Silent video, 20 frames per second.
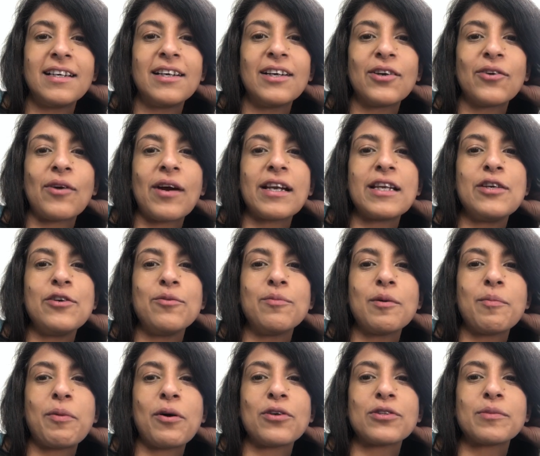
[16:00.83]
Granny Uma
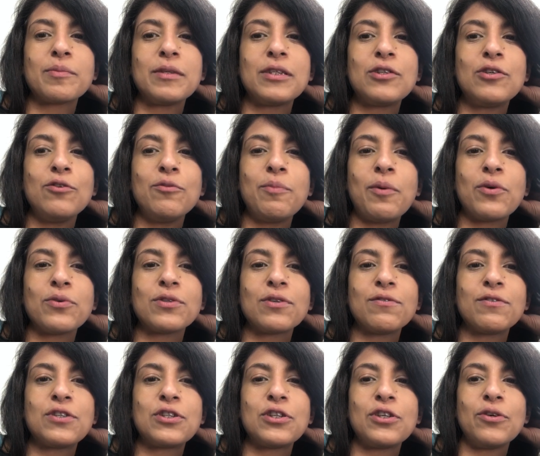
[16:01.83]
passed me 2 bowls of
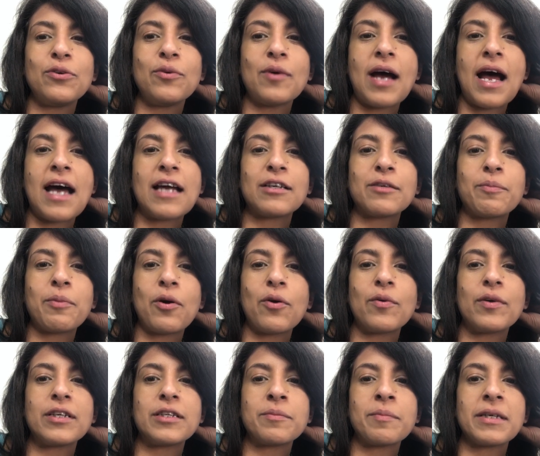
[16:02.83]
stew and
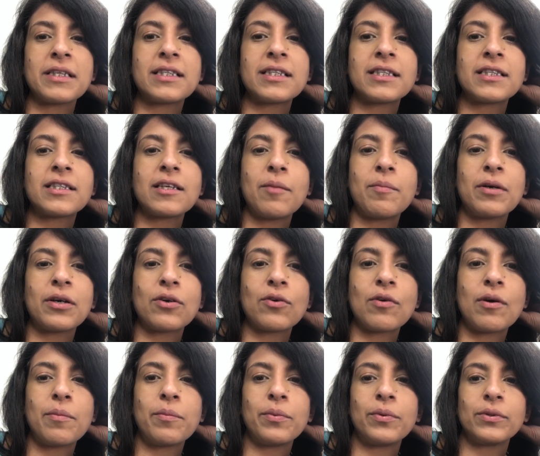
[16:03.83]
porridge. My stomach
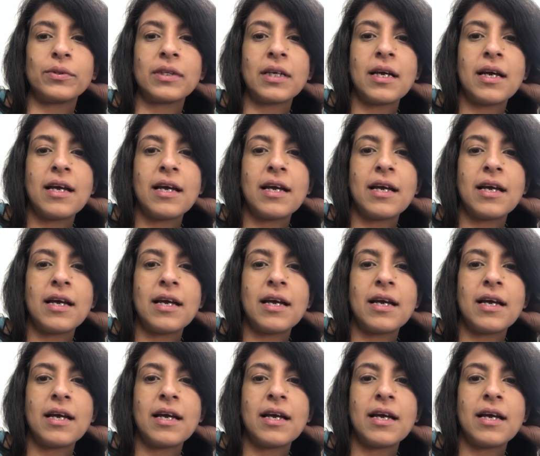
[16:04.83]
grumbled.